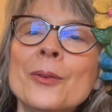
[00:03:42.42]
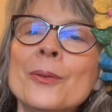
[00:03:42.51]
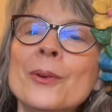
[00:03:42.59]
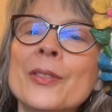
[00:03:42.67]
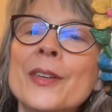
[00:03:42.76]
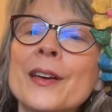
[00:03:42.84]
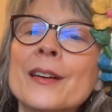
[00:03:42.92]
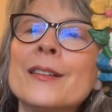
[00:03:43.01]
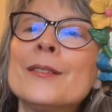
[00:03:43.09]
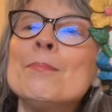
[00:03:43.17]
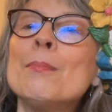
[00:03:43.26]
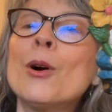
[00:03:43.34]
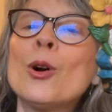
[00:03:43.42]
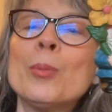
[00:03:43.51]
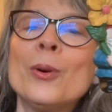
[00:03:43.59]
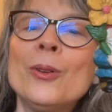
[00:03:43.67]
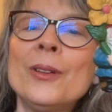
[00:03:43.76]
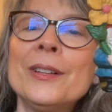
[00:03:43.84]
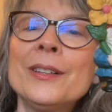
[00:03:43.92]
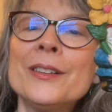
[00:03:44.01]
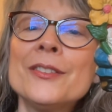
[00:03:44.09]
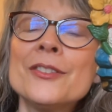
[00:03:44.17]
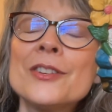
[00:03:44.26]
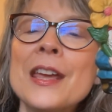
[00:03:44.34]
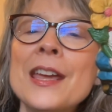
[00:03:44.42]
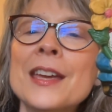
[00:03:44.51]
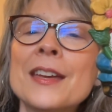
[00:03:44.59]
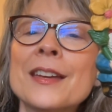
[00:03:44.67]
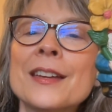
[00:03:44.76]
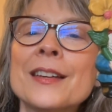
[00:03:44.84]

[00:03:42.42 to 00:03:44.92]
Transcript: with a marble stake.